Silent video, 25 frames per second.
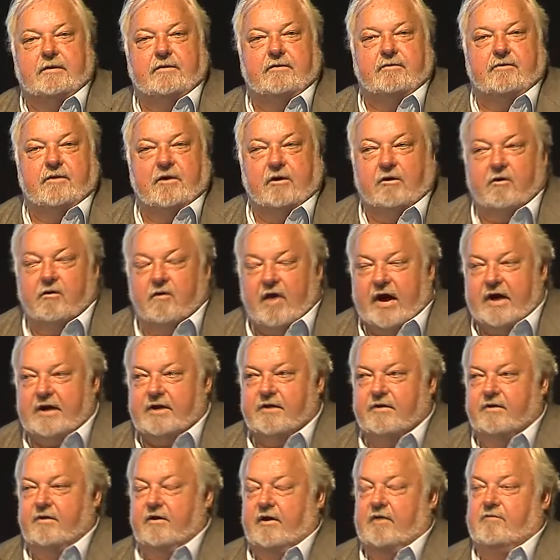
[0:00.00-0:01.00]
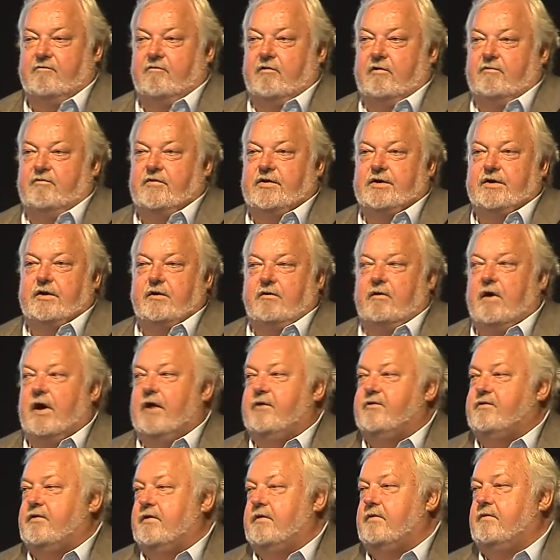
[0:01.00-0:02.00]
The greater the level of
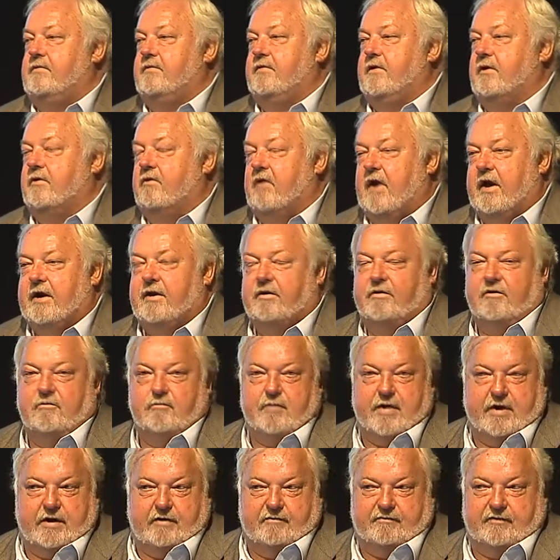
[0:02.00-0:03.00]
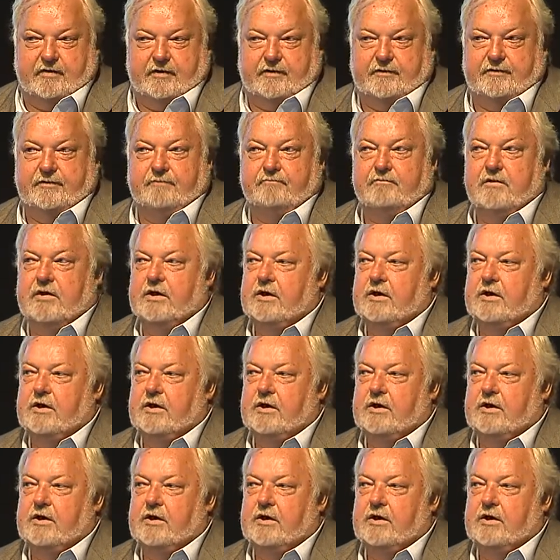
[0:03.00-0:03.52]
integration, the greater the benefits.